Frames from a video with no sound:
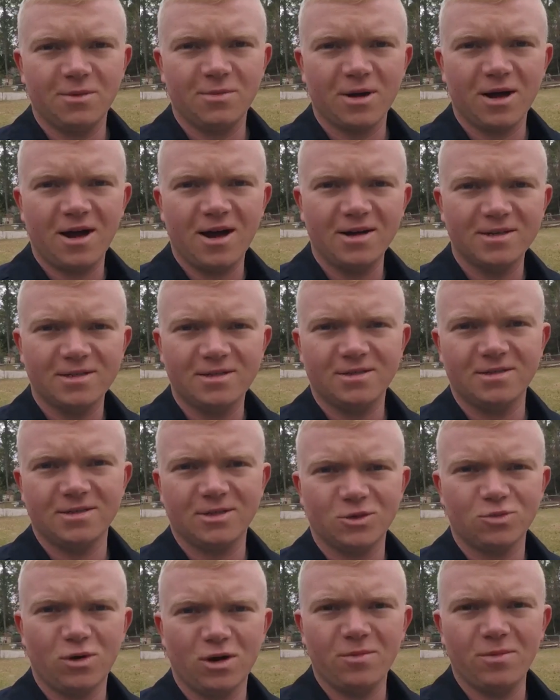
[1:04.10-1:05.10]
guys?
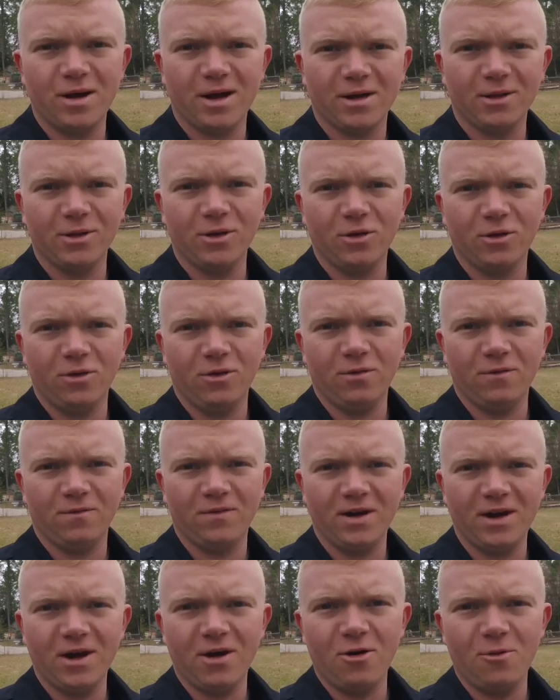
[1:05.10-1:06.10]
Just want to make a little
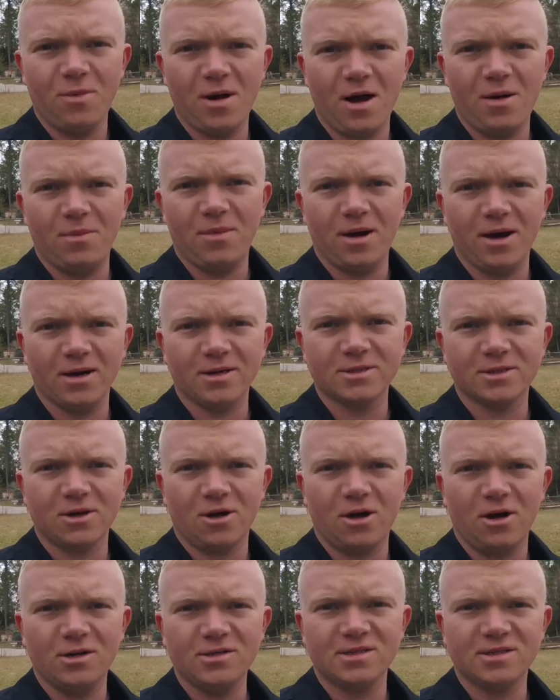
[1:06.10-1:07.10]
video about my
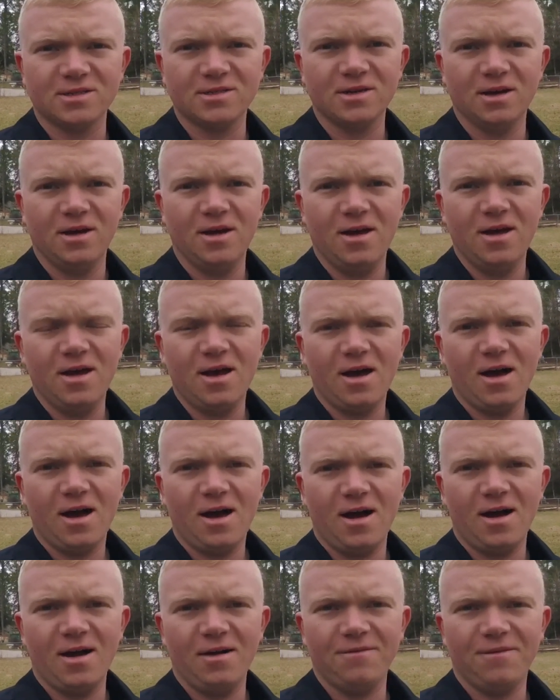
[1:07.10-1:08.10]
exhaust.
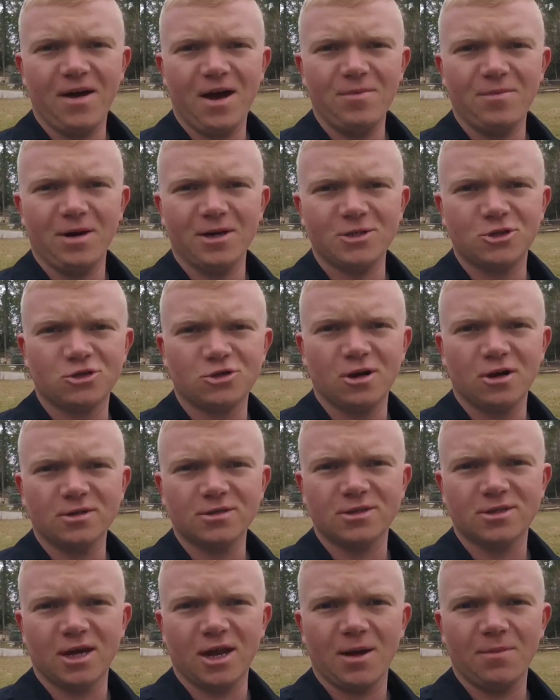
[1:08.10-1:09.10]
I've had my truck
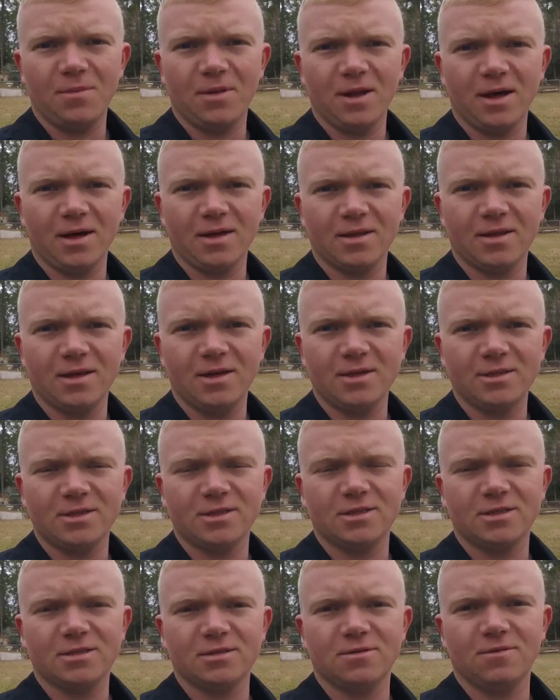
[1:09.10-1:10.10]
set up like
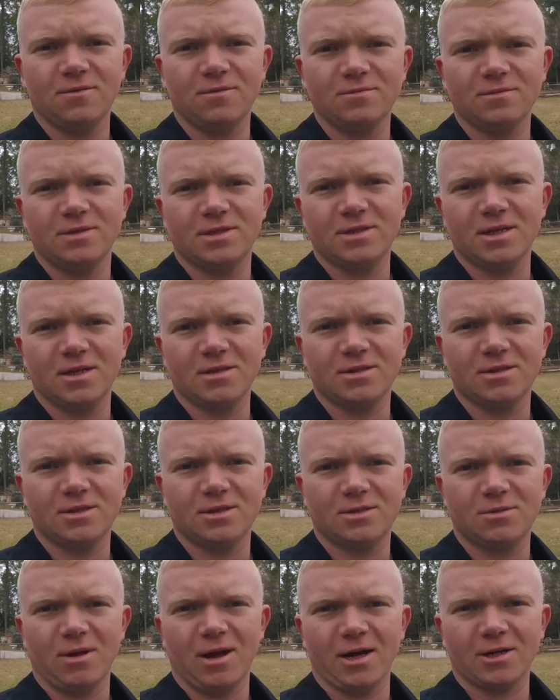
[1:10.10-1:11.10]
this
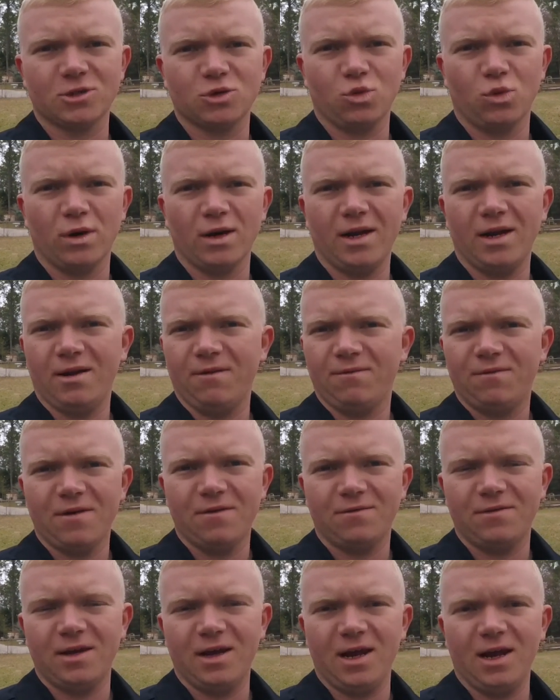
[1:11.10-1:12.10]
since like
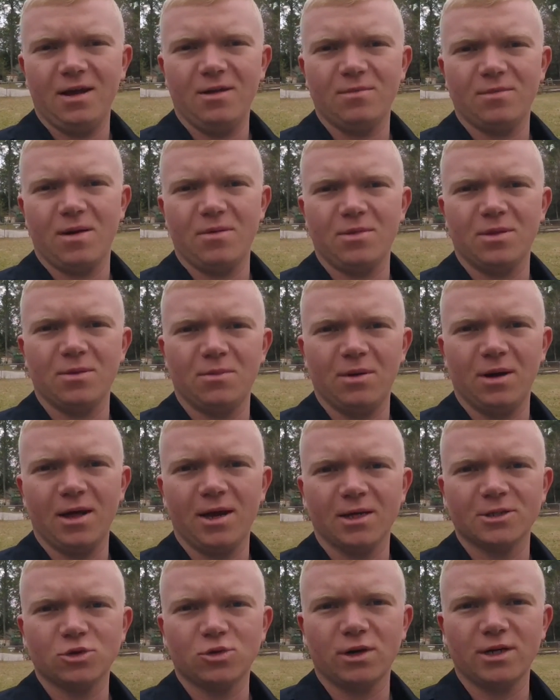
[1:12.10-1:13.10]
2015, maybe the
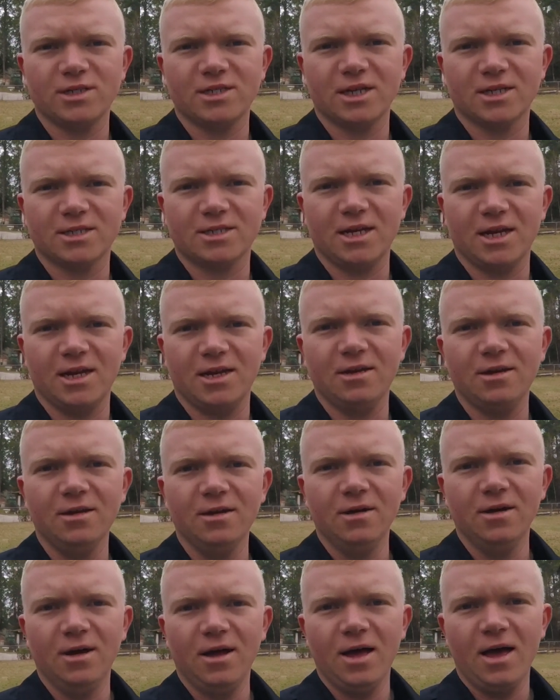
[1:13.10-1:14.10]
beginning of 2016.
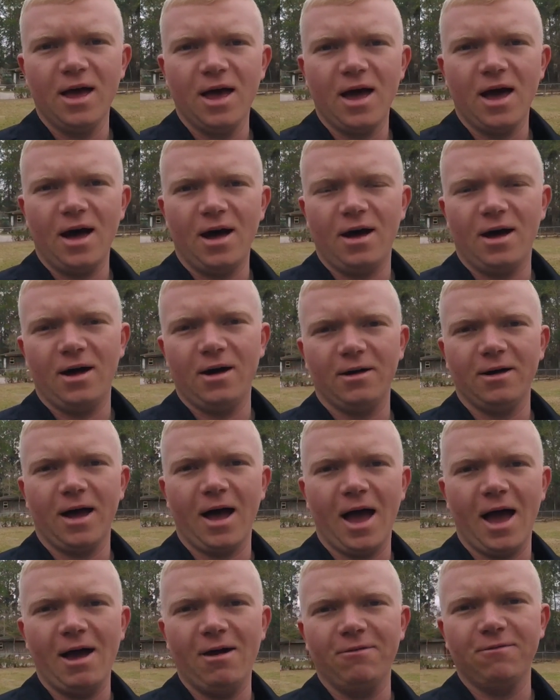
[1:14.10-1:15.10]

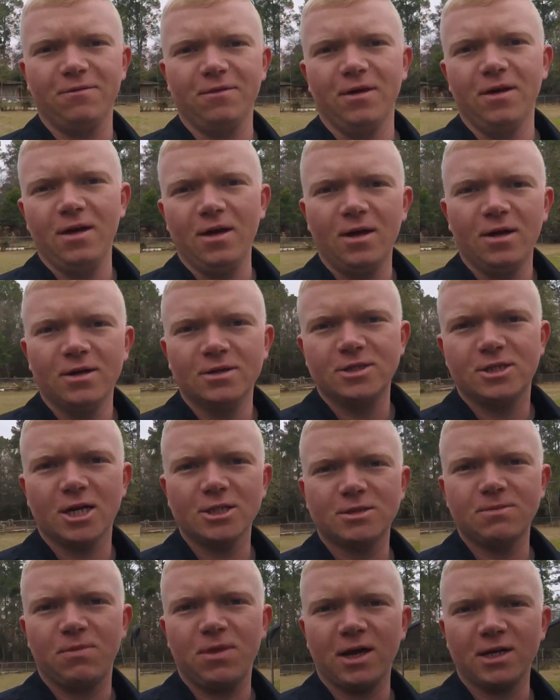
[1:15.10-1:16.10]
I have
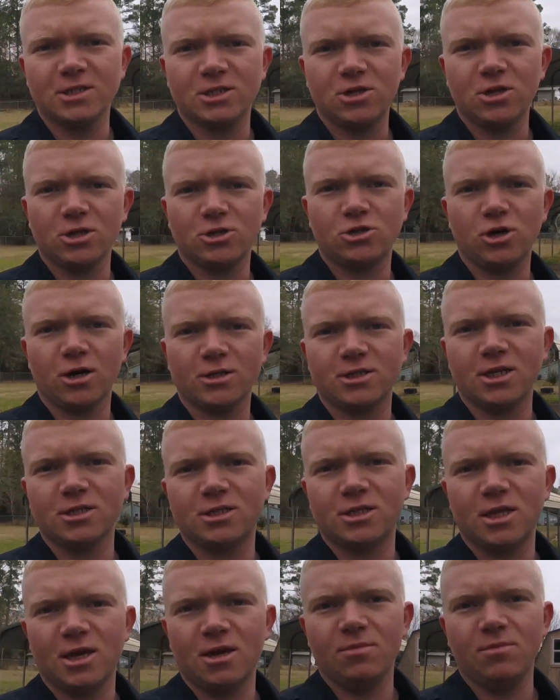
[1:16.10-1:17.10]
done some things to the truck
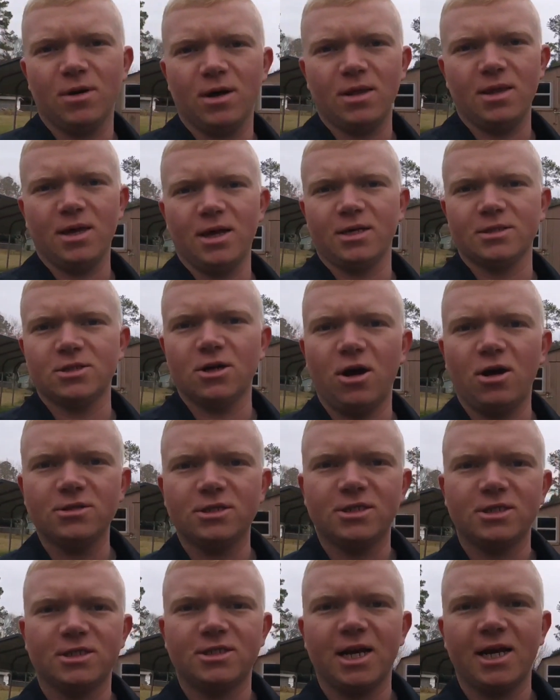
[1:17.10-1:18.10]
since then, but the
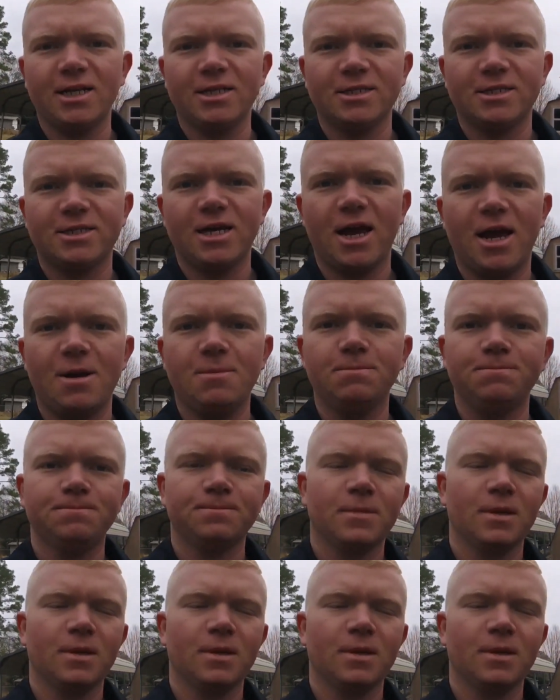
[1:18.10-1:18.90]
exhaust has stayed the same.